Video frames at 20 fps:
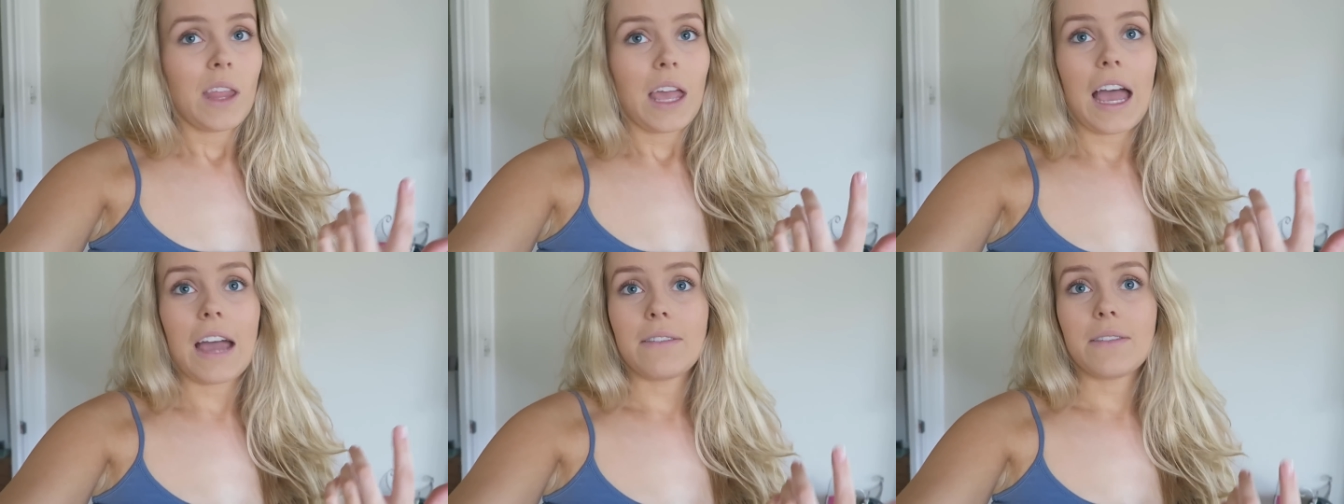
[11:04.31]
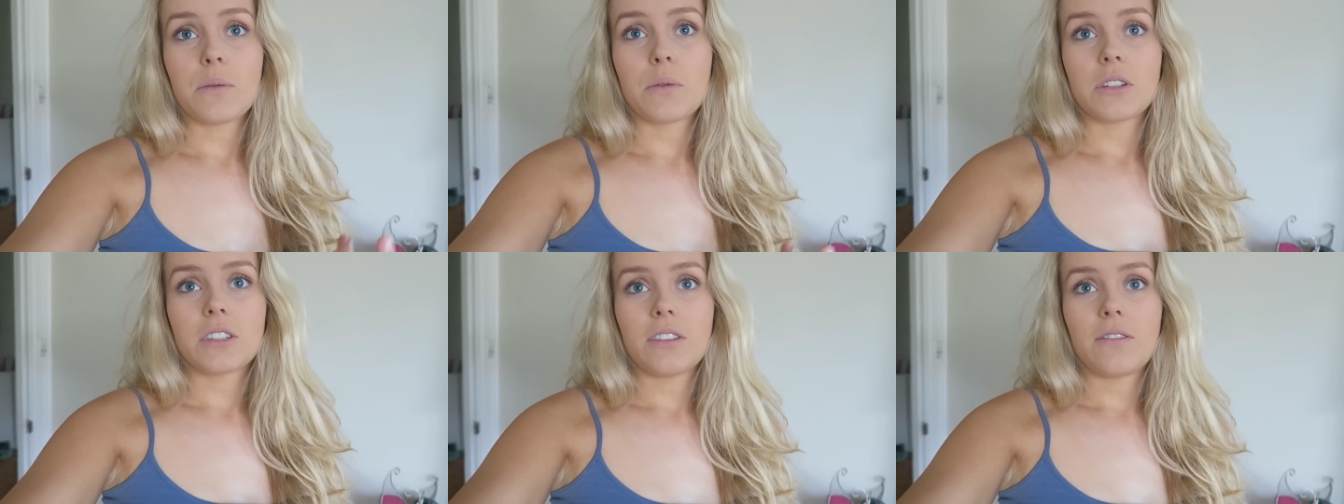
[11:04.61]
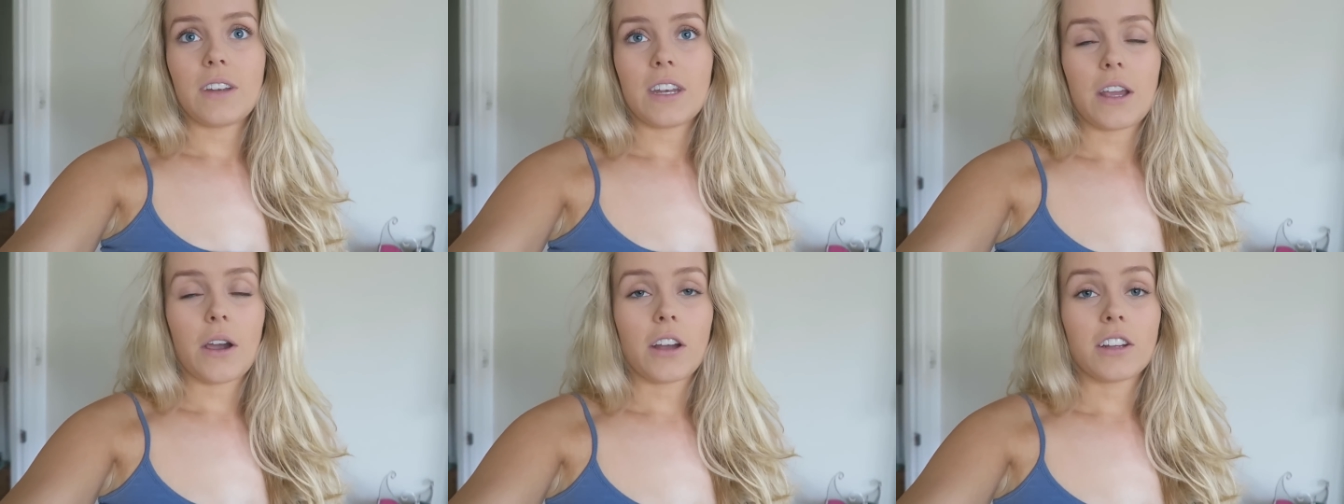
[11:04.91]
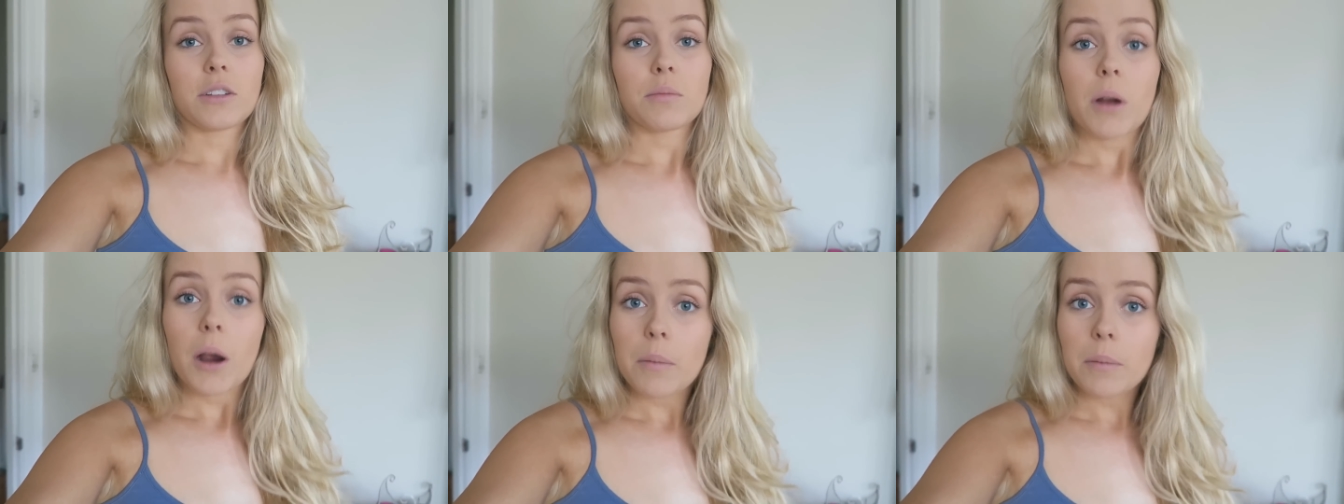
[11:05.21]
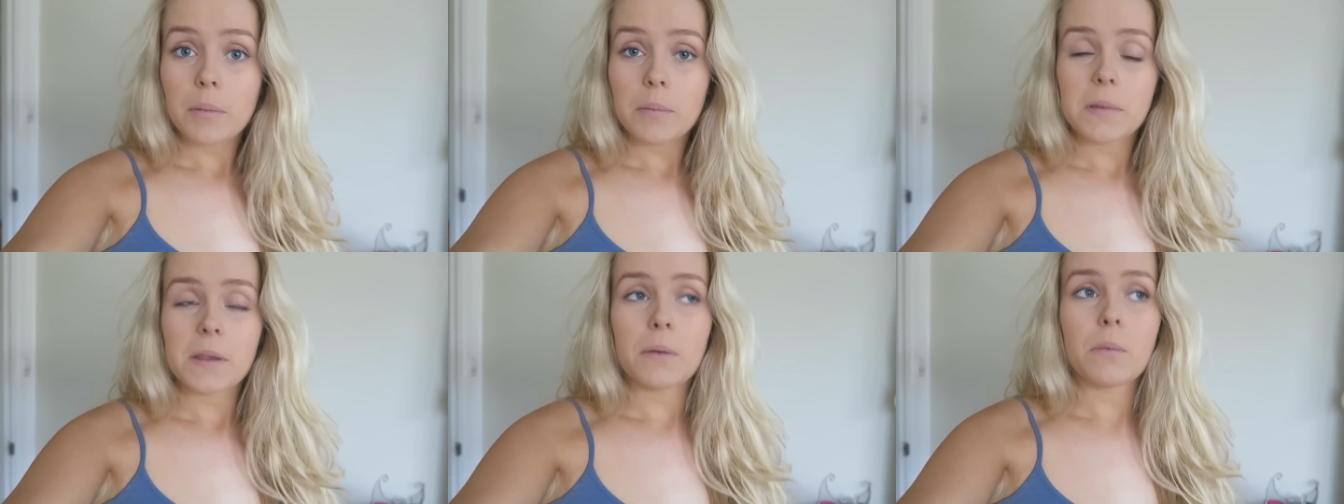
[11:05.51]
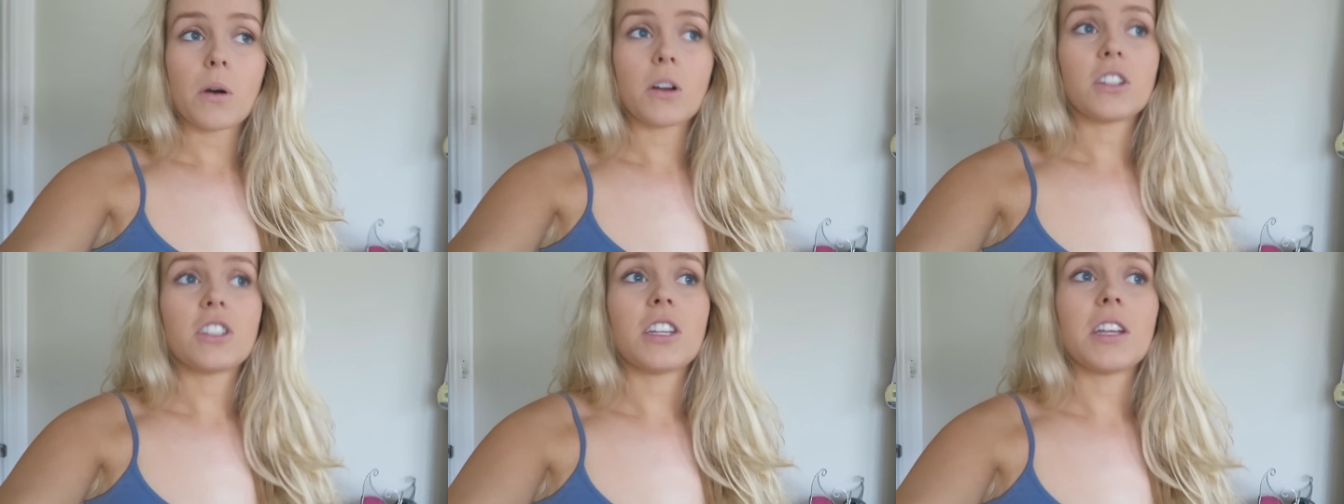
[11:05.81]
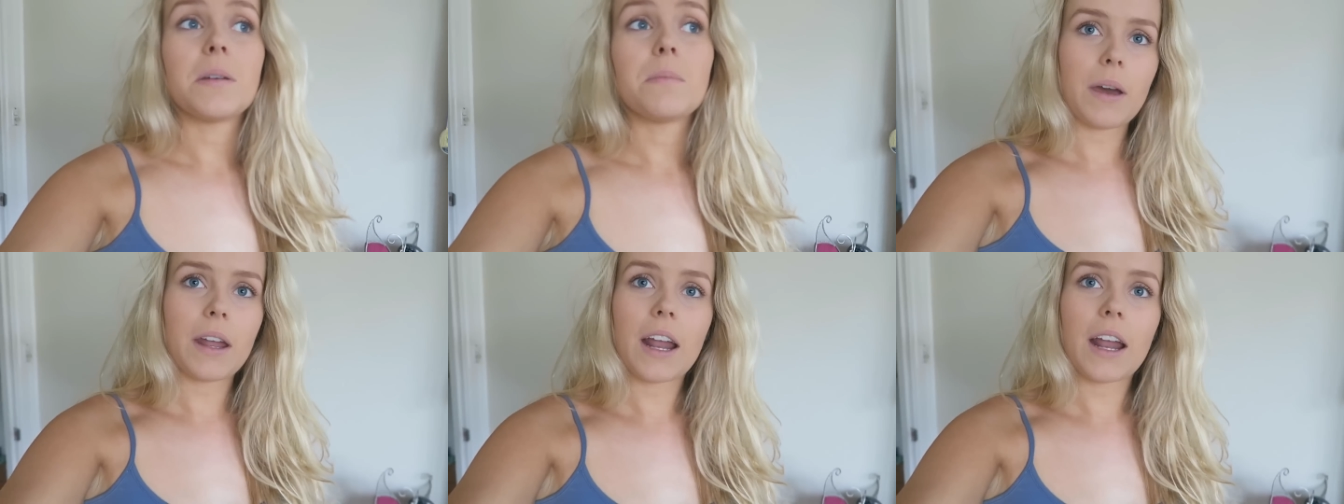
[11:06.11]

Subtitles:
I haven't watched the video. I should probably watch it.